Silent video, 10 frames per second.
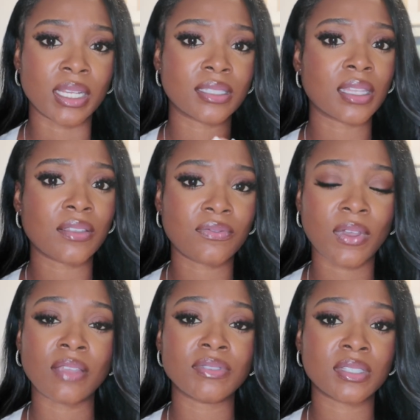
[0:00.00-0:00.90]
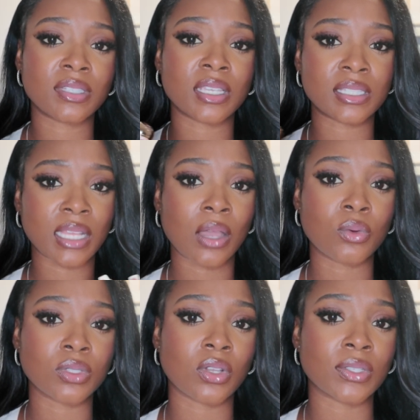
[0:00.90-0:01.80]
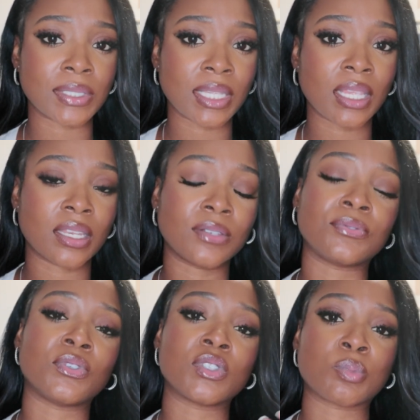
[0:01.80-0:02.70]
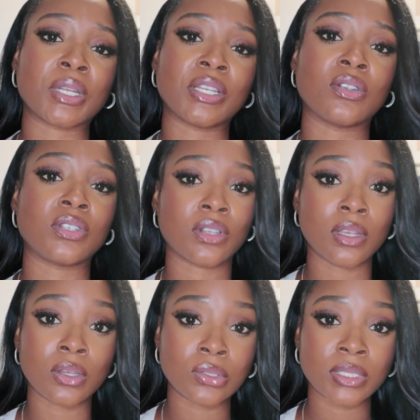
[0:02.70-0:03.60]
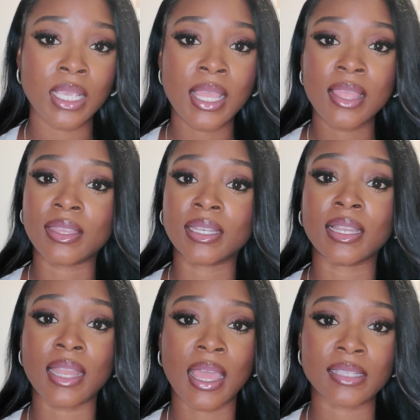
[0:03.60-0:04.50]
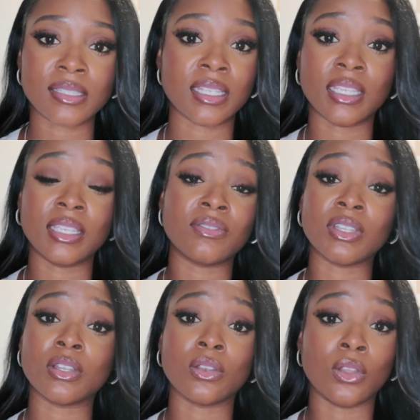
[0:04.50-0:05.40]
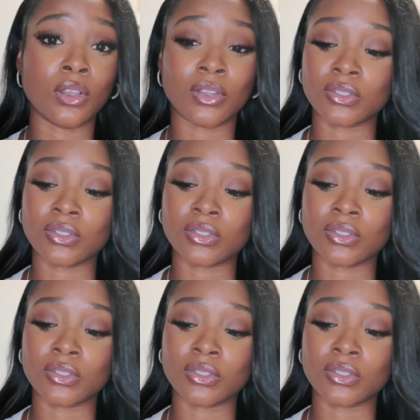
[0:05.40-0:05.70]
It's like 5 to 6 hours on skin, and if you spray it on your clothes, then it lasts even longer.